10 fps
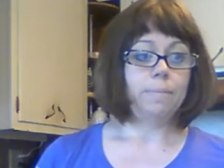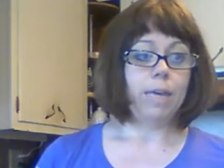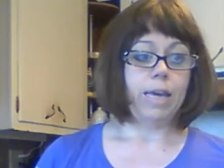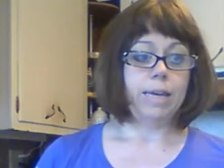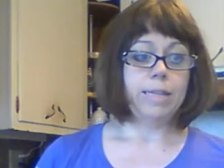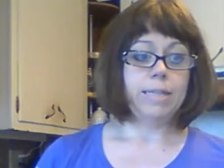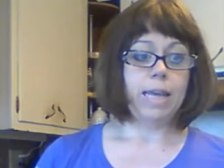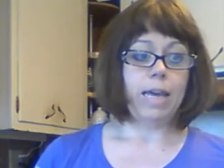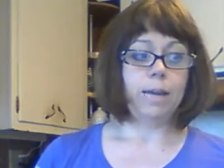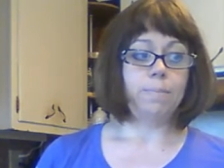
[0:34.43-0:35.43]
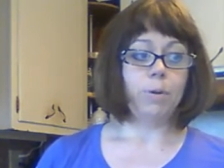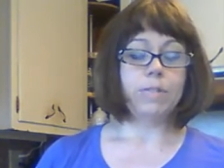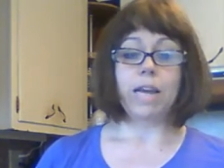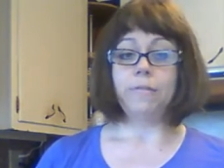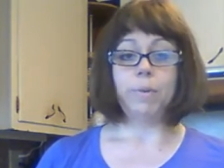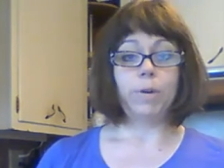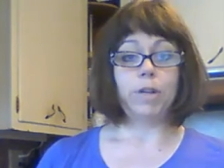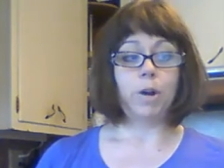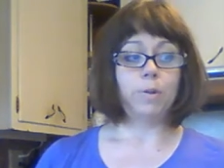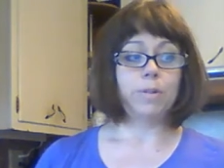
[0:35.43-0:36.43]
is, and most
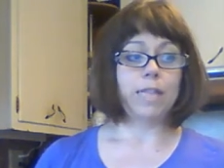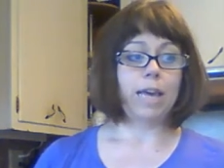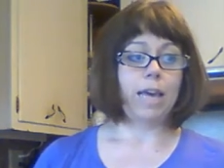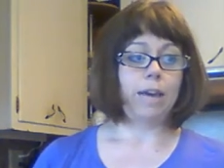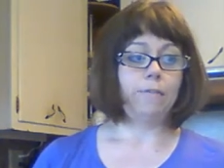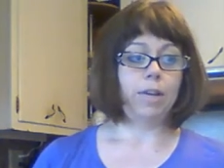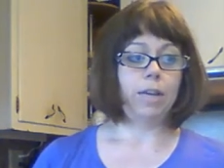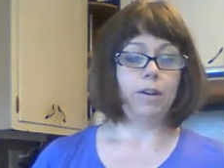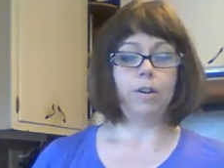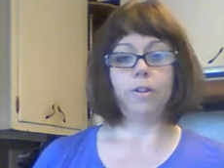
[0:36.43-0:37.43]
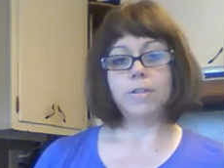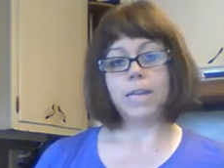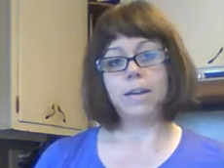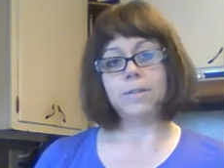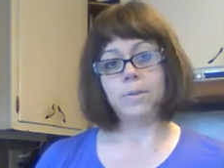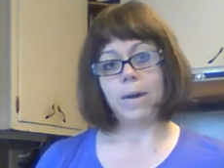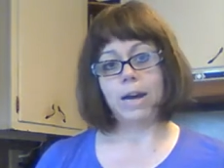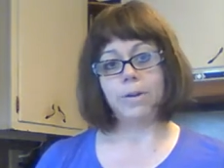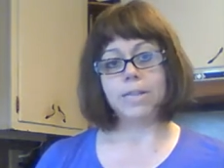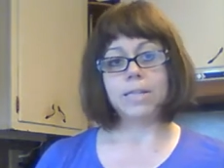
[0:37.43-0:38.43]
everyone knows that every year Girl Scouts go
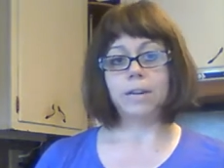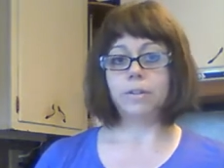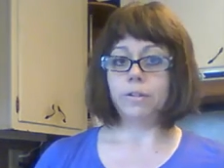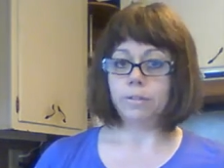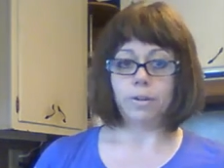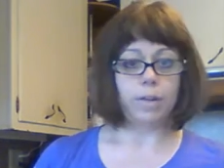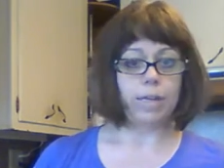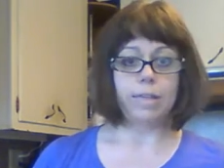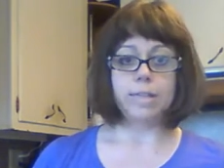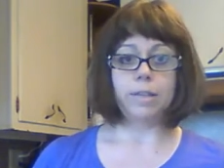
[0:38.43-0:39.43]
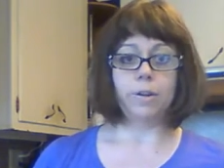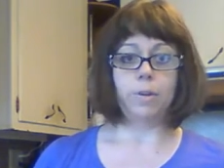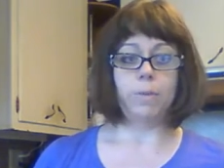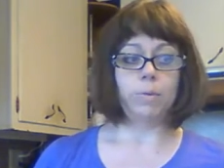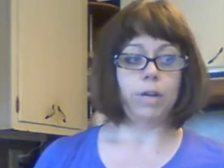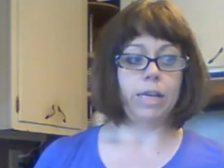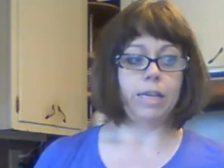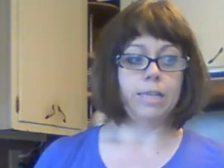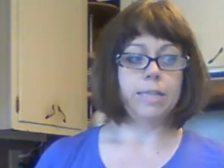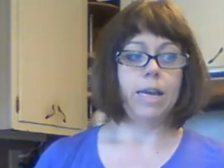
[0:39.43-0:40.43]
out and sell cookies in their
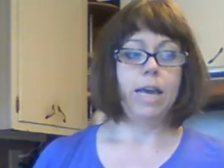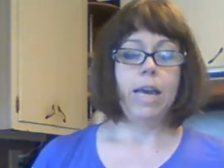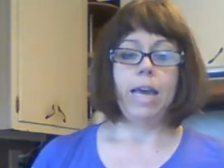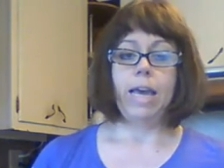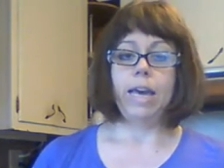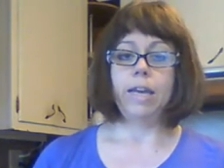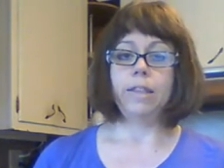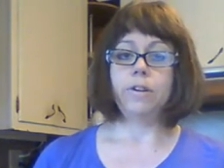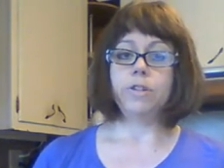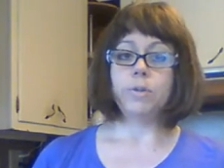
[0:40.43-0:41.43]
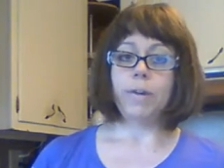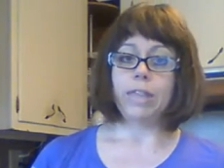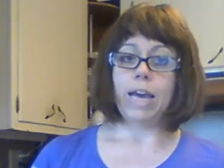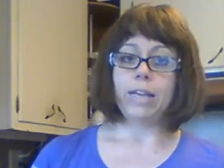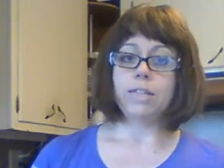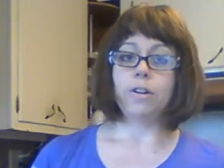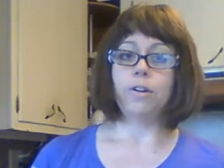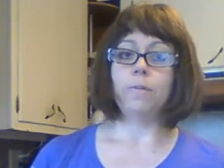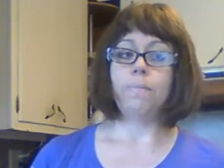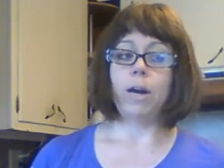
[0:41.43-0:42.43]
communities, and they're doing that to
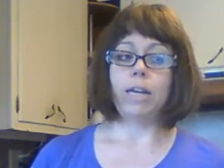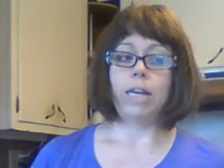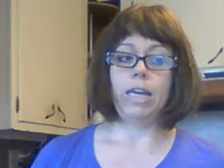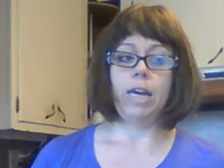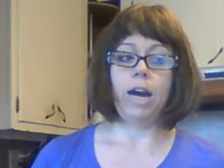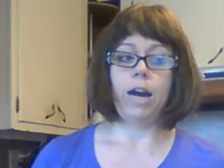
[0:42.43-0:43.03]
earn money